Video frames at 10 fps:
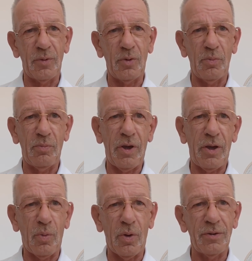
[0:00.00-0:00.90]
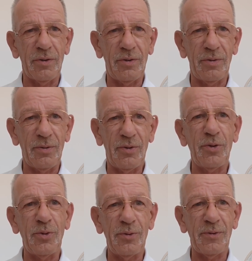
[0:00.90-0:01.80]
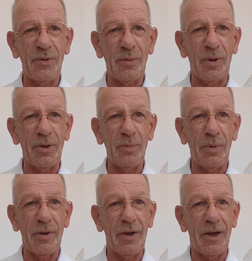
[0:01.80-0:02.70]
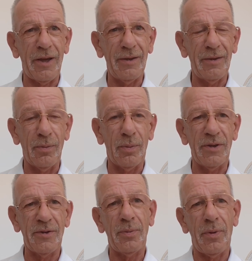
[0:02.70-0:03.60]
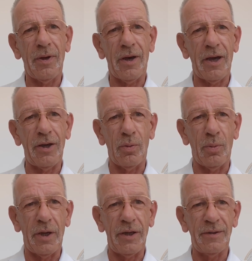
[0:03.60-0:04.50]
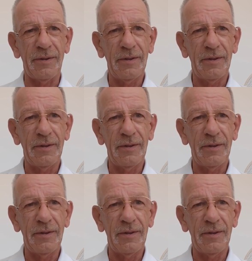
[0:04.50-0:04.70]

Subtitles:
you may want to choose the ones with a higher weight